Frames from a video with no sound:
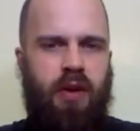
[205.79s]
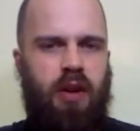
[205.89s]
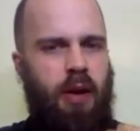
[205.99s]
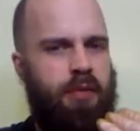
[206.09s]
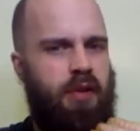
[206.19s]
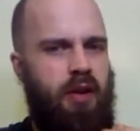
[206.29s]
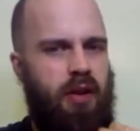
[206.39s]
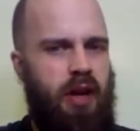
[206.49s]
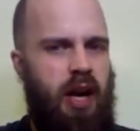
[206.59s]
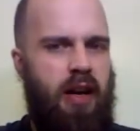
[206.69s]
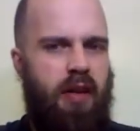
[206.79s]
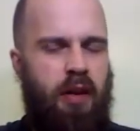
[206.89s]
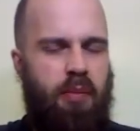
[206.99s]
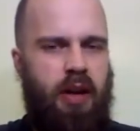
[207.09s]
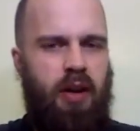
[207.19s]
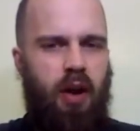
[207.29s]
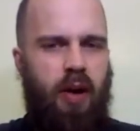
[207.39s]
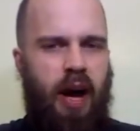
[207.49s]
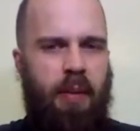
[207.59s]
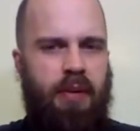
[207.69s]
lips are got a little bit of glow
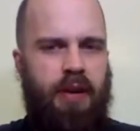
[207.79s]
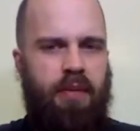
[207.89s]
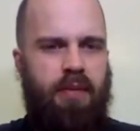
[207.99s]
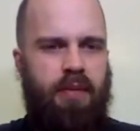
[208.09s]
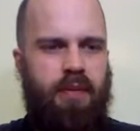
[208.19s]
happening.